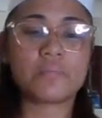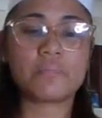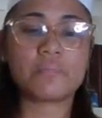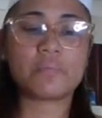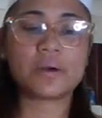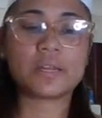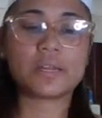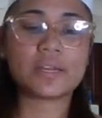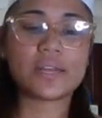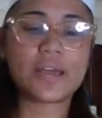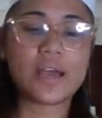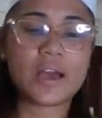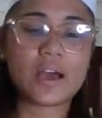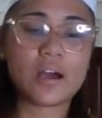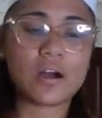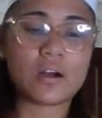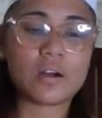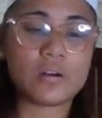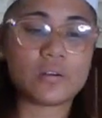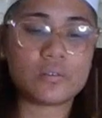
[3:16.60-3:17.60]
But
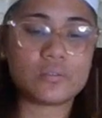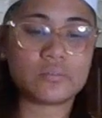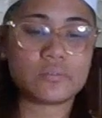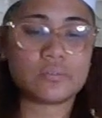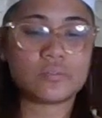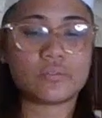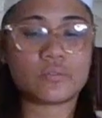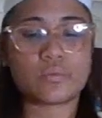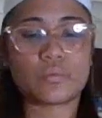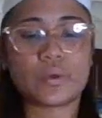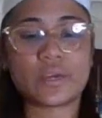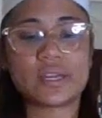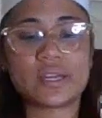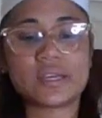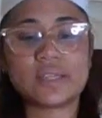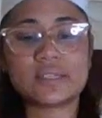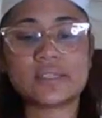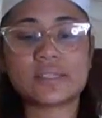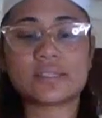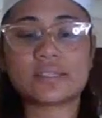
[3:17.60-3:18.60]
now we
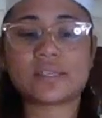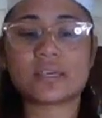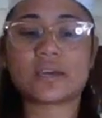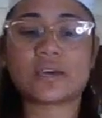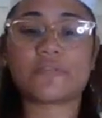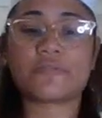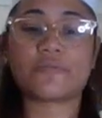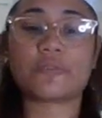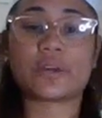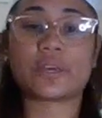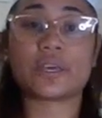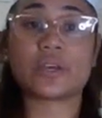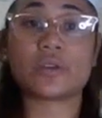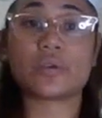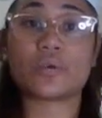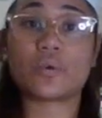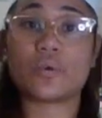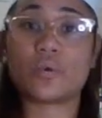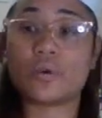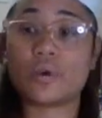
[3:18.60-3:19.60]
need to see if we can
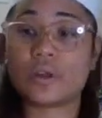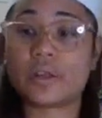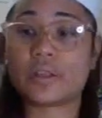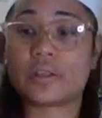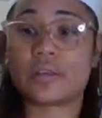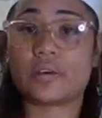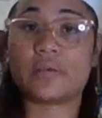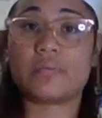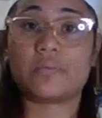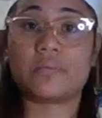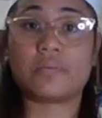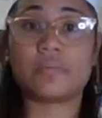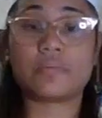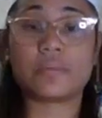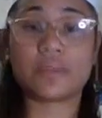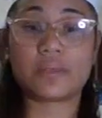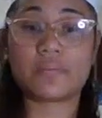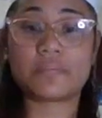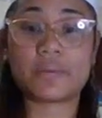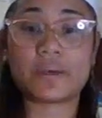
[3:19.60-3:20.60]
order them
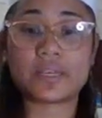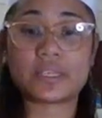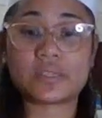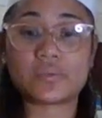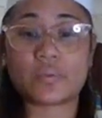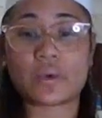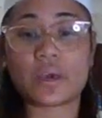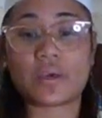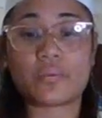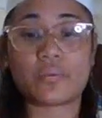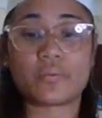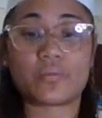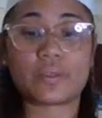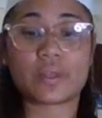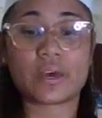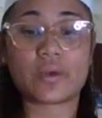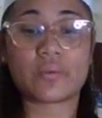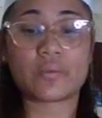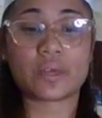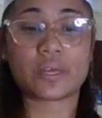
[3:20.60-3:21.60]
the best way
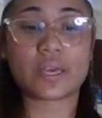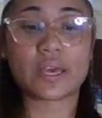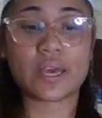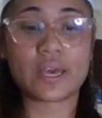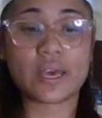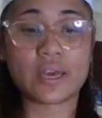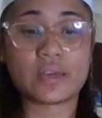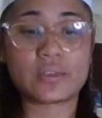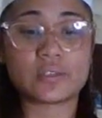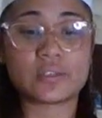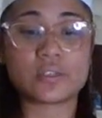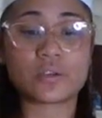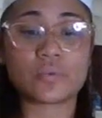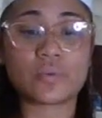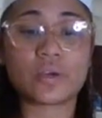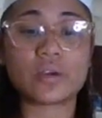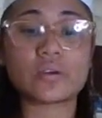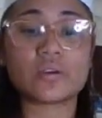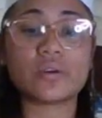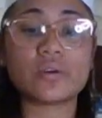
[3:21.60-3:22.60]
that we can. So
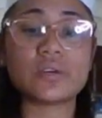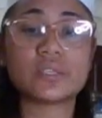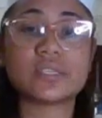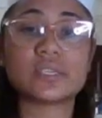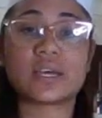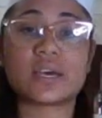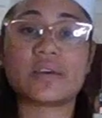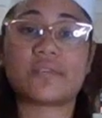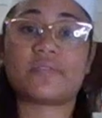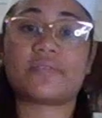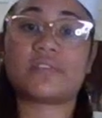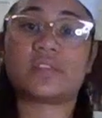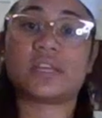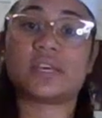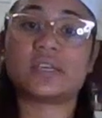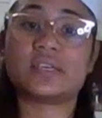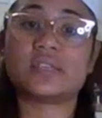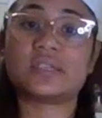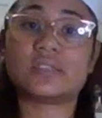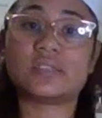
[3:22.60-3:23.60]
we are going to have
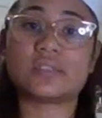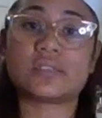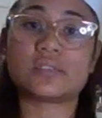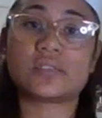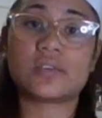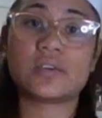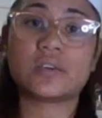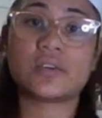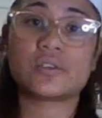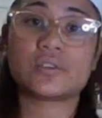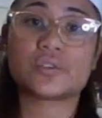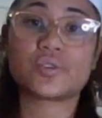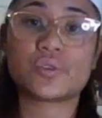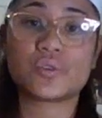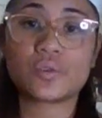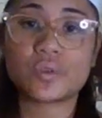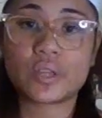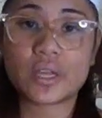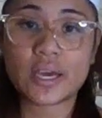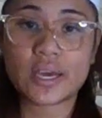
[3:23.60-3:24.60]
these
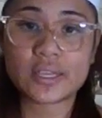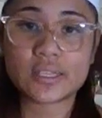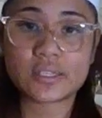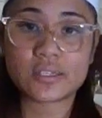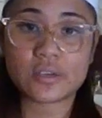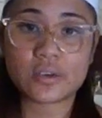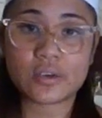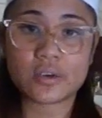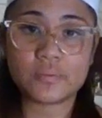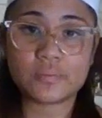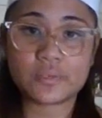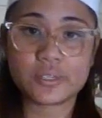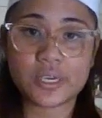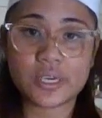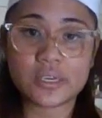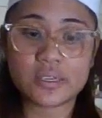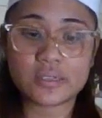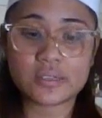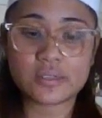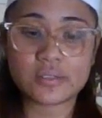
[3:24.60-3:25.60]
2 lighter
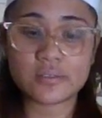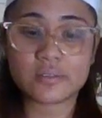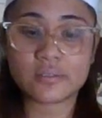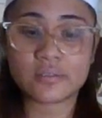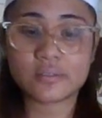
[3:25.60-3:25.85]
objects